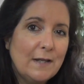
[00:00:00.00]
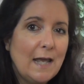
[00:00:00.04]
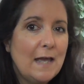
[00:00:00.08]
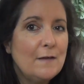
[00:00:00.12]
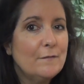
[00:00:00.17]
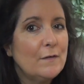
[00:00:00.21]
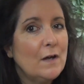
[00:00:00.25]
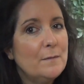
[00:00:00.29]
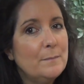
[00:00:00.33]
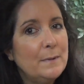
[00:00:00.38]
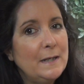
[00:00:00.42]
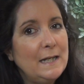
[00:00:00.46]

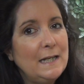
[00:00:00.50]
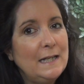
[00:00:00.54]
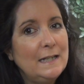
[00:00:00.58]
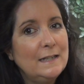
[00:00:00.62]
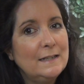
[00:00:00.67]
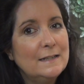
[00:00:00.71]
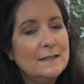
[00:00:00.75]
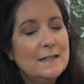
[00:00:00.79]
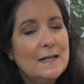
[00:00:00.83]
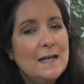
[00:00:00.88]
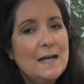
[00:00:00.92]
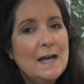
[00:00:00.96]
Have I
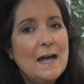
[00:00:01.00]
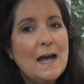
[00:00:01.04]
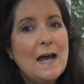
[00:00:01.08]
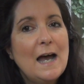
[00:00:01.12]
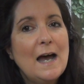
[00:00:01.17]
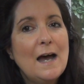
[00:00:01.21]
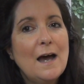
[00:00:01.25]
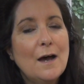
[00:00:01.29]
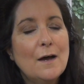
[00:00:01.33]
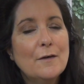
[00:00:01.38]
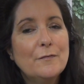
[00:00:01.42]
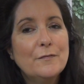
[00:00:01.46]
been
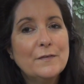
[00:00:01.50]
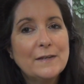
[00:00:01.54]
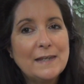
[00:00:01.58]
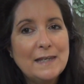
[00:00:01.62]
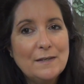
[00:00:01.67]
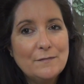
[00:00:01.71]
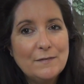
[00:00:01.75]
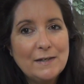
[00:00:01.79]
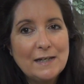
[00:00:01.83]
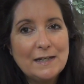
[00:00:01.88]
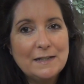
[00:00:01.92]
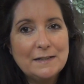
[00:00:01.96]

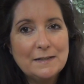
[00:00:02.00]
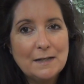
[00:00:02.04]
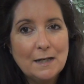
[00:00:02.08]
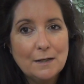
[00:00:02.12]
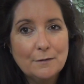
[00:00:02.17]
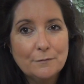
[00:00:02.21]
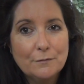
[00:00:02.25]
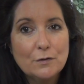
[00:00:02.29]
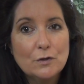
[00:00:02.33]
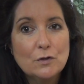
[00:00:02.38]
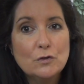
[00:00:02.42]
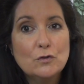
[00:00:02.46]
forgiving
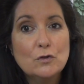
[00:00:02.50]
enough?